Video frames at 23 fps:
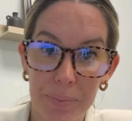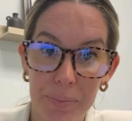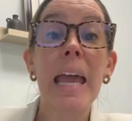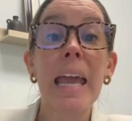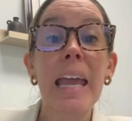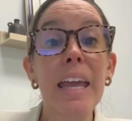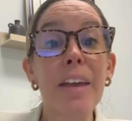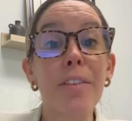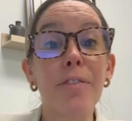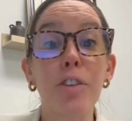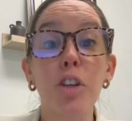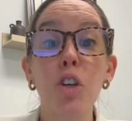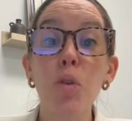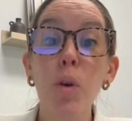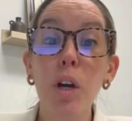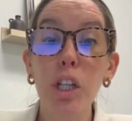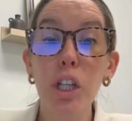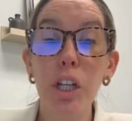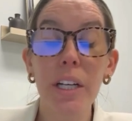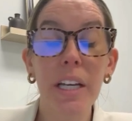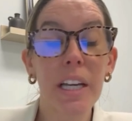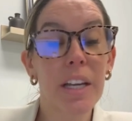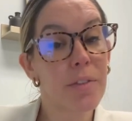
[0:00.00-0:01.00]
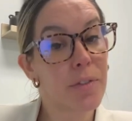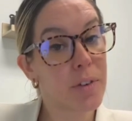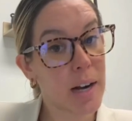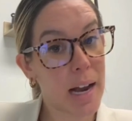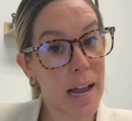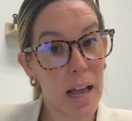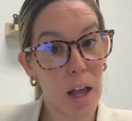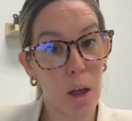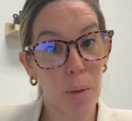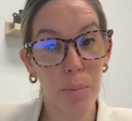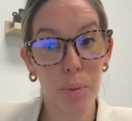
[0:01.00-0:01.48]
If you are looking for
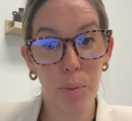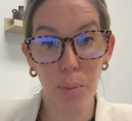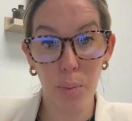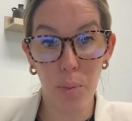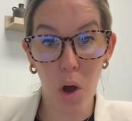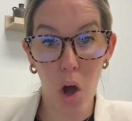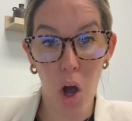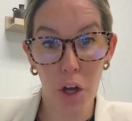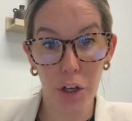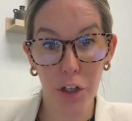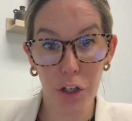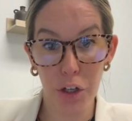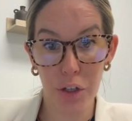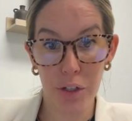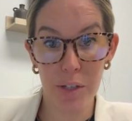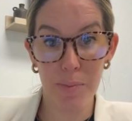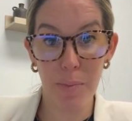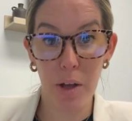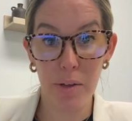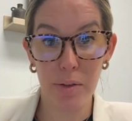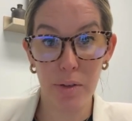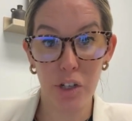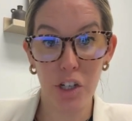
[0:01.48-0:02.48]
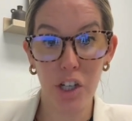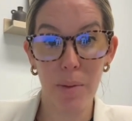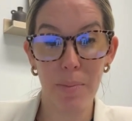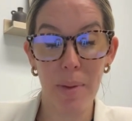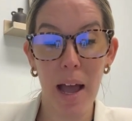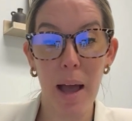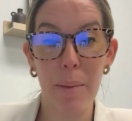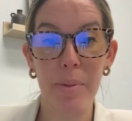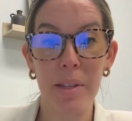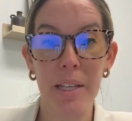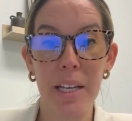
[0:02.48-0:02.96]
help on your sponsorship
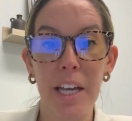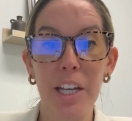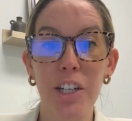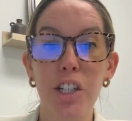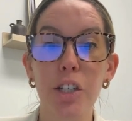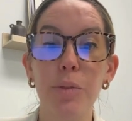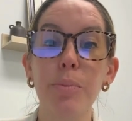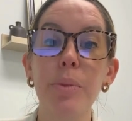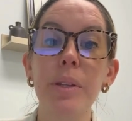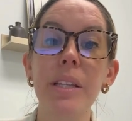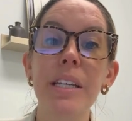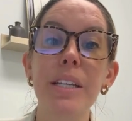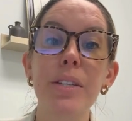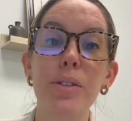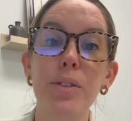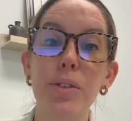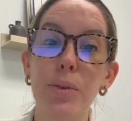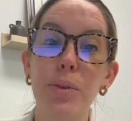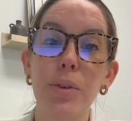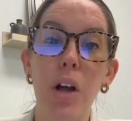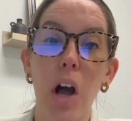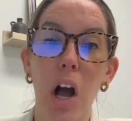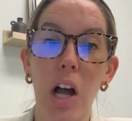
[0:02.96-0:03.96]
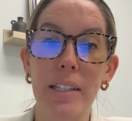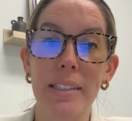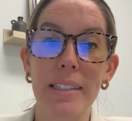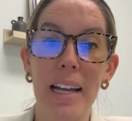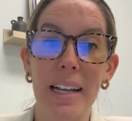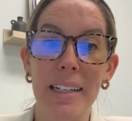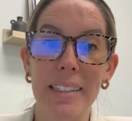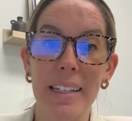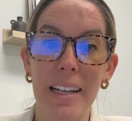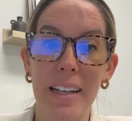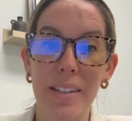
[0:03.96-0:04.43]
application, please do
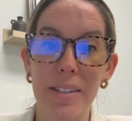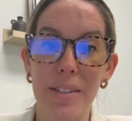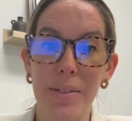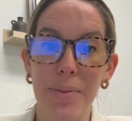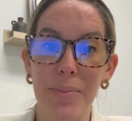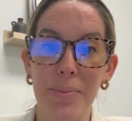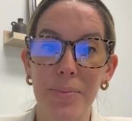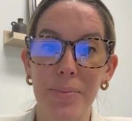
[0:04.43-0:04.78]
contact us.